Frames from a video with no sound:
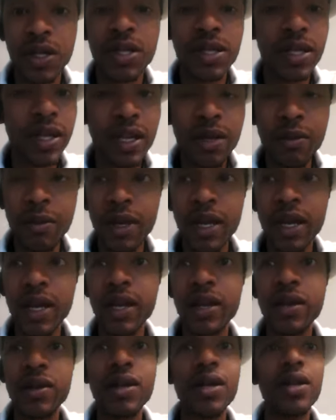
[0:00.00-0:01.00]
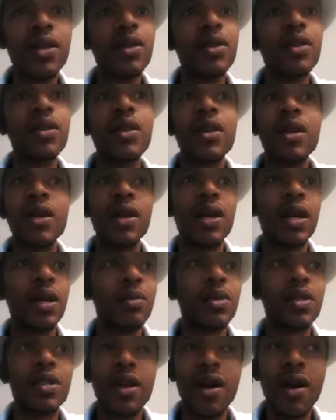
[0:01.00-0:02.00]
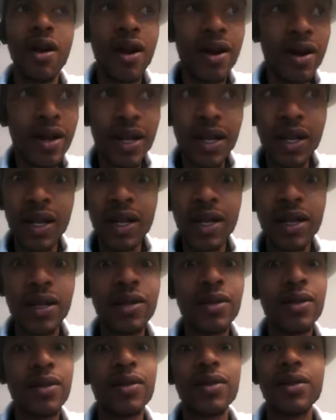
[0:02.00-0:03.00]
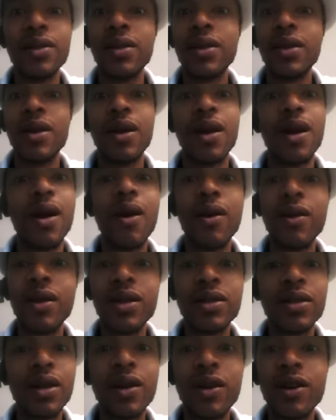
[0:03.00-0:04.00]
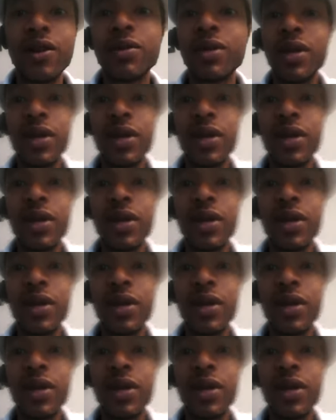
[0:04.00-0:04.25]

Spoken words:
Cinnamon, star anise, all these herbs